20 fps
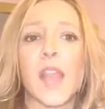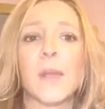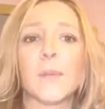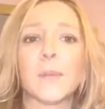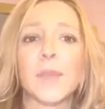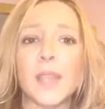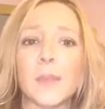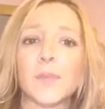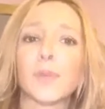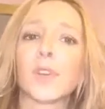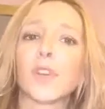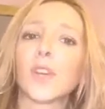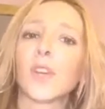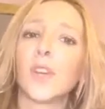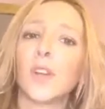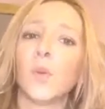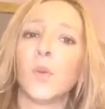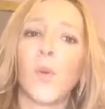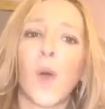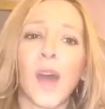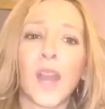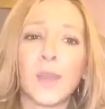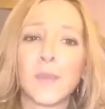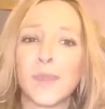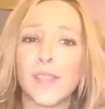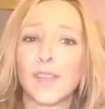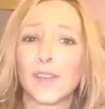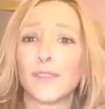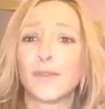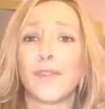People are going to want to
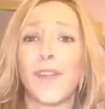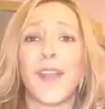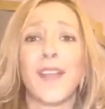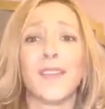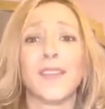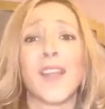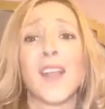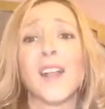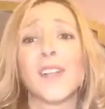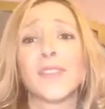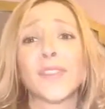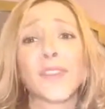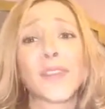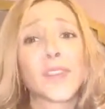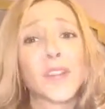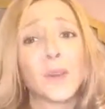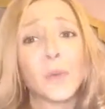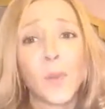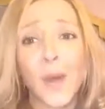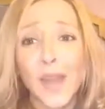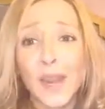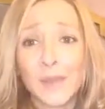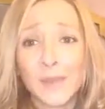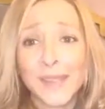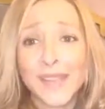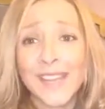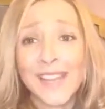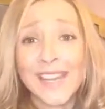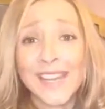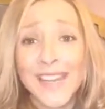be your friend. They're going to want to
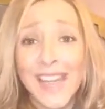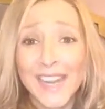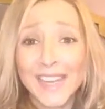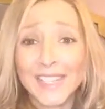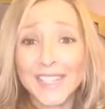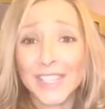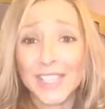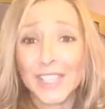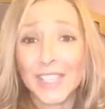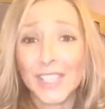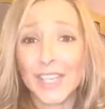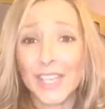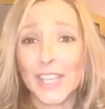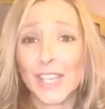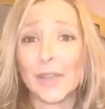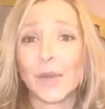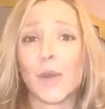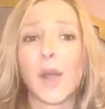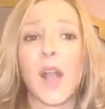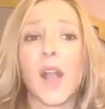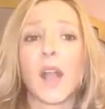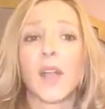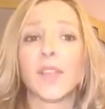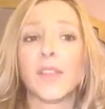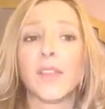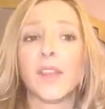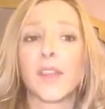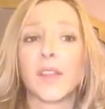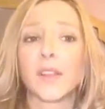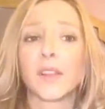be connected to you.
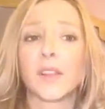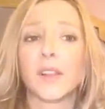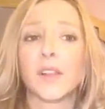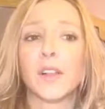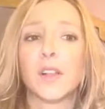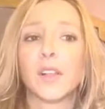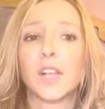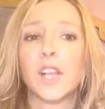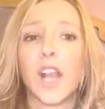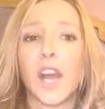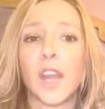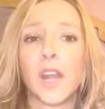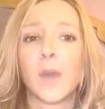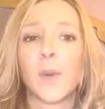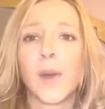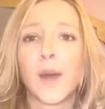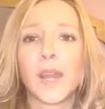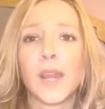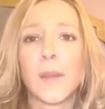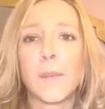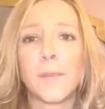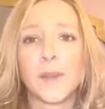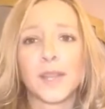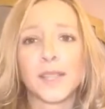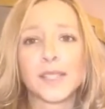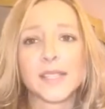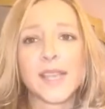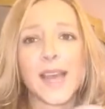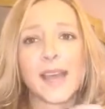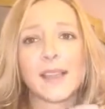They're going to want to
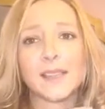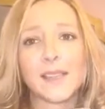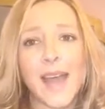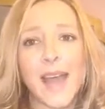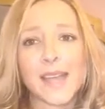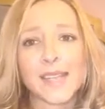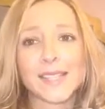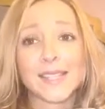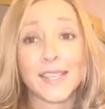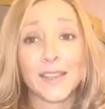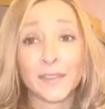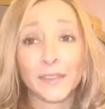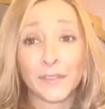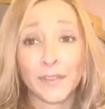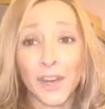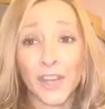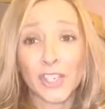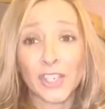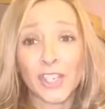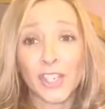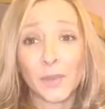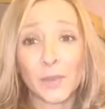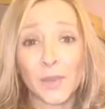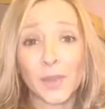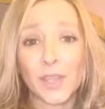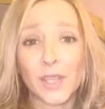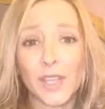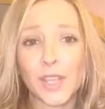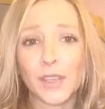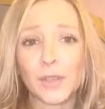build that lasting friendship
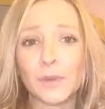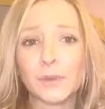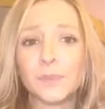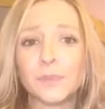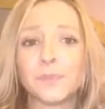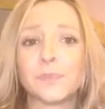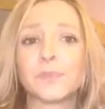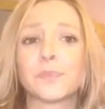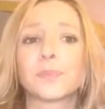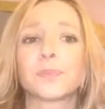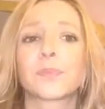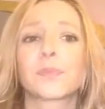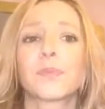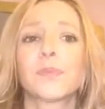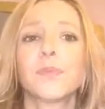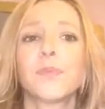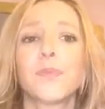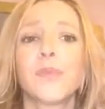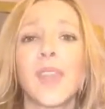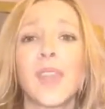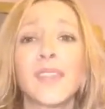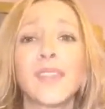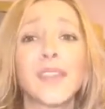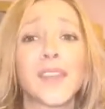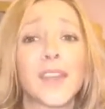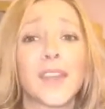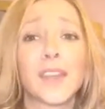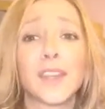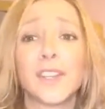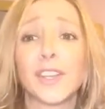with you.
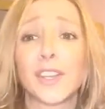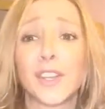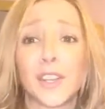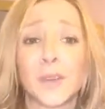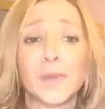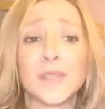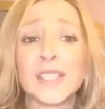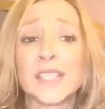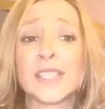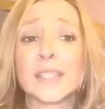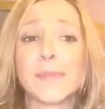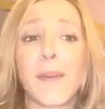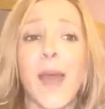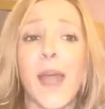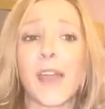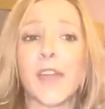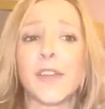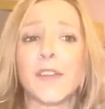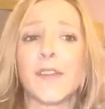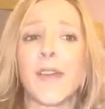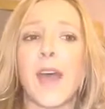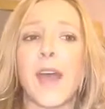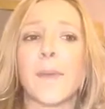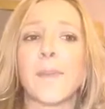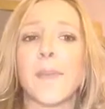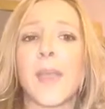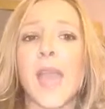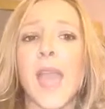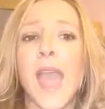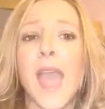You're going to inspire
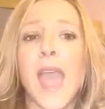them.